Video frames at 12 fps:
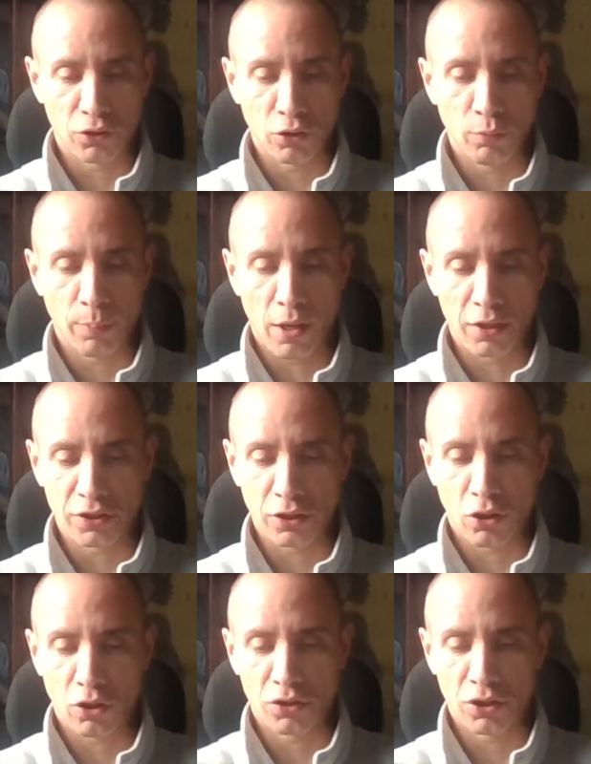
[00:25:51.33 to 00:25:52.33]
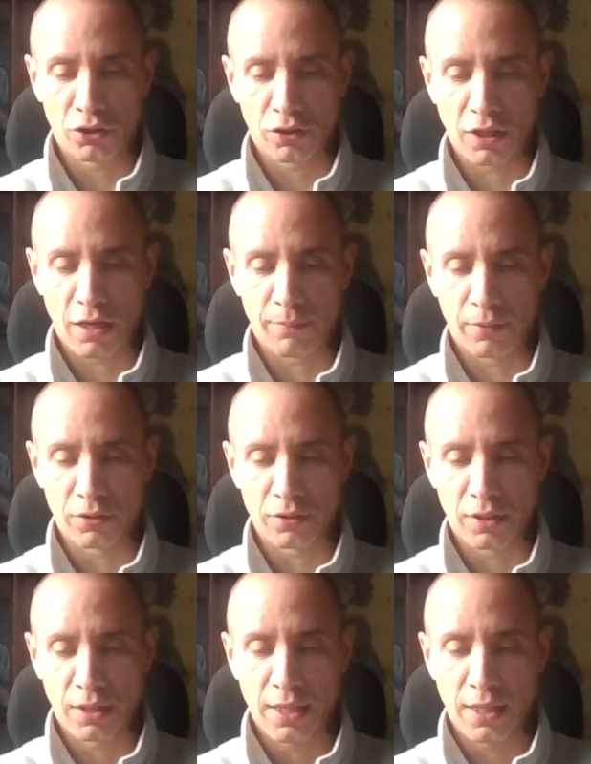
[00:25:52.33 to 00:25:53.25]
two-party coalition government